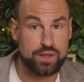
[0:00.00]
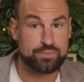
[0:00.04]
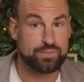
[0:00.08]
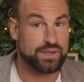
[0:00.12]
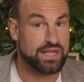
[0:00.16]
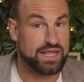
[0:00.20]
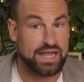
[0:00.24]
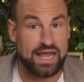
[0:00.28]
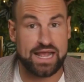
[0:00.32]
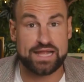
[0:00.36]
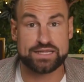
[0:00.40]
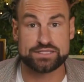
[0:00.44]

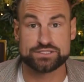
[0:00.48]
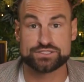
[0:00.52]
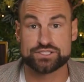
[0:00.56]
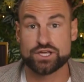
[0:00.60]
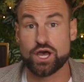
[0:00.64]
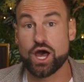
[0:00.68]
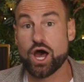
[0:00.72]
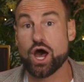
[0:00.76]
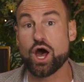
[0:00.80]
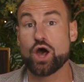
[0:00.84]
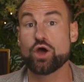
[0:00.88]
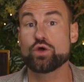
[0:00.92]
began to
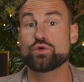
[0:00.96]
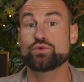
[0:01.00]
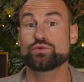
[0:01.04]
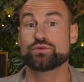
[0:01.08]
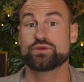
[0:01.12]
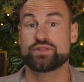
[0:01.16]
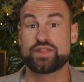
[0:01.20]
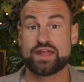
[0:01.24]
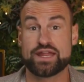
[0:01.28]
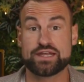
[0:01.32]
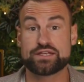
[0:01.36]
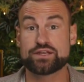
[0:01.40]
hone
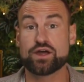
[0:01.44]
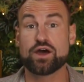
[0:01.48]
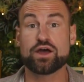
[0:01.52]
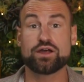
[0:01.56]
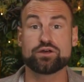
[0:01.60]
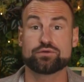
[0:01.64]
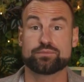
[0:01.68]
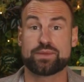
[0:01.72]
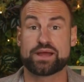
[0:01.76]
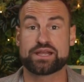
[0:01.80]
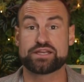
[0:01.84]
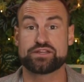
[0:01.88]
their dial
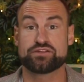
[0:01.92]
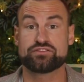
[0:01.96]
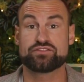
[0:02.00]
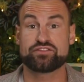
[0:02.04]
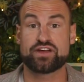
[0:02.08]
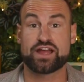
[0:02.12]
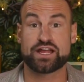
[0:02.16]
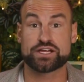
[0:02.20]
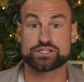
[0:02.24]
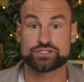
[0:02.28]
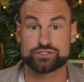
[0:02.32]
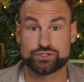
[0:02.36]

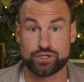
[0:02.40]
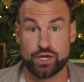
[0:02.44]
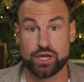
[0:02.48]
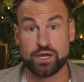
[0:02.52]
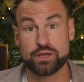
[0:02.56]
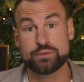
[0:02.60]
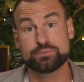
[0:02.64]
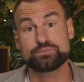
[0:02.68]
manufacture,